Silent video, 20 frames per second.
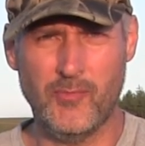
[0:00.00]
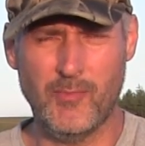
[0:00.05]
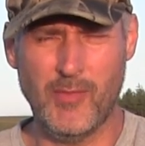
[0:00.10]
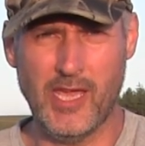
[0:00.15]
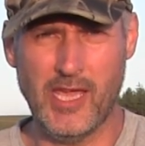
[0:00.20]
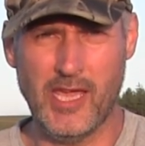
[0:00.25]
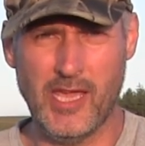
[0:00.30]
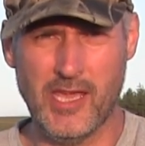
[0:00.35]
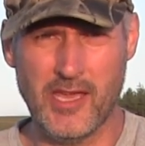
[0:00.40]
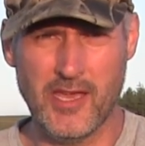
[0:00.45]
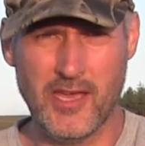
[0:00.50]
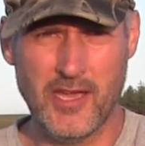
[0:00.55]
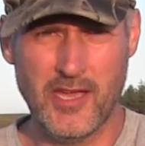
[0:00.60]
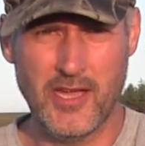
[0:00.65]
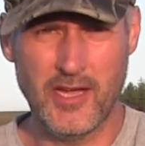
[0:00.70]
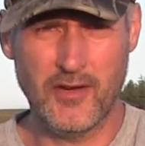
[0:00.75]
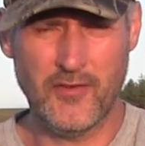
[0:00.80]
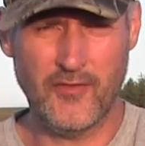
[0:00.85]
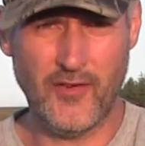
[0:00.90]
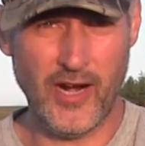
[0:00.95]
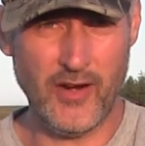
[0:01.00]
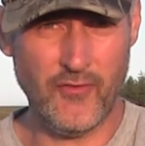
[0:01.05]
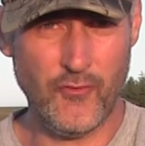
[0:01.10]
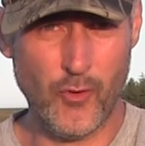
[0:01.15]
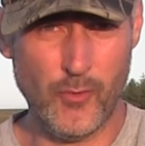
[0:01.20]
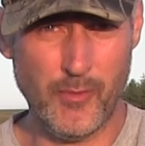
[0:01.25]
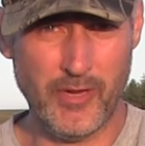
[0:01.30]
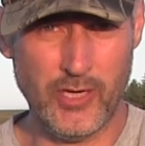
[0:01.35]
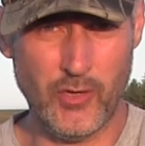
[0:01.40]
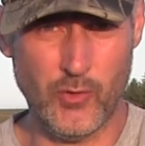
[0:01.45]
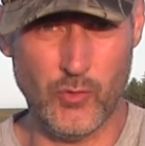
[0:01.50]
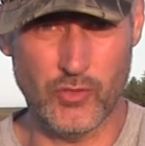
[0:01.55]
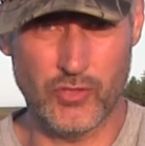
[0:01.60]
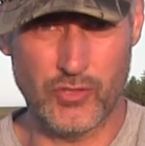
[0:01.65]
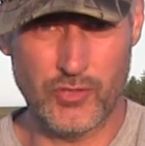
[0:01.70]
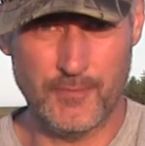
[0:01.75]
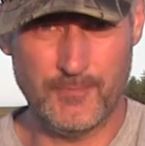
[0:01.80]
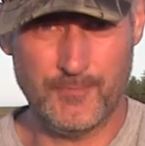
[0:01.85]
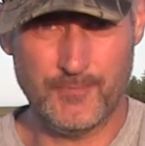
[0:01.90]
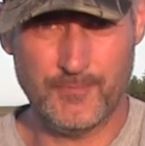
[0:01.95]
my fire forming loads.